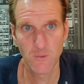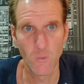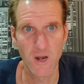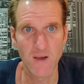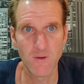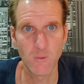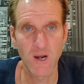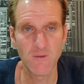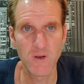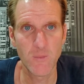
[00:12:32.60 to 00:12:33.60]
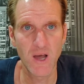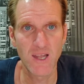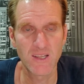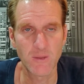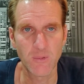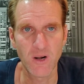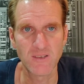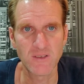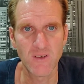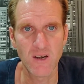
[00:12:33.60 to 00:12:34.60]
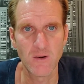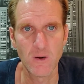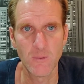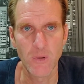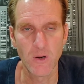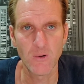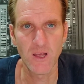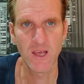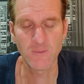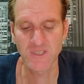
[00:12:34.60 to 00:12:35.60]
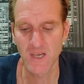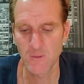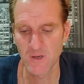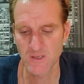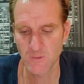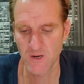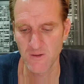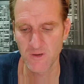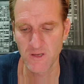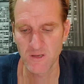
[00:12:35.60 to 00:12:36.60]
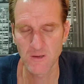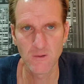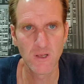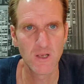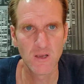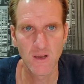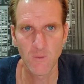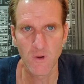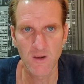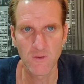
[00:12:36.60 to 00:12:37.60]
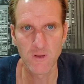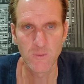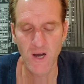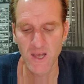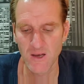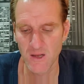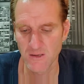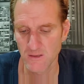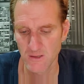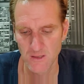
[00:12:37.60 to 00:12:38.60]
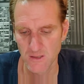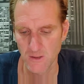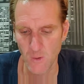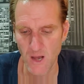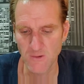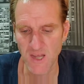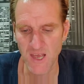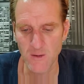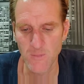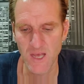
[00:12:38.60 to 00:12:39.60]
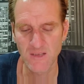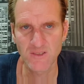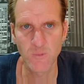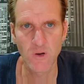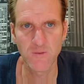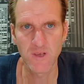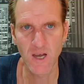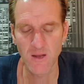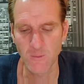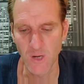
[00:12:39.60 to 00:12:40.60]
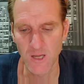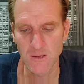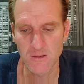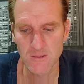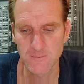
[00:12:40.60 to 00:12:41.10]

whatever you buy it at the price of, I don't know, a boat, a ham sandwich, whatever you do, whatever you buy on, go out and get them, man. Smoke if you got them, right?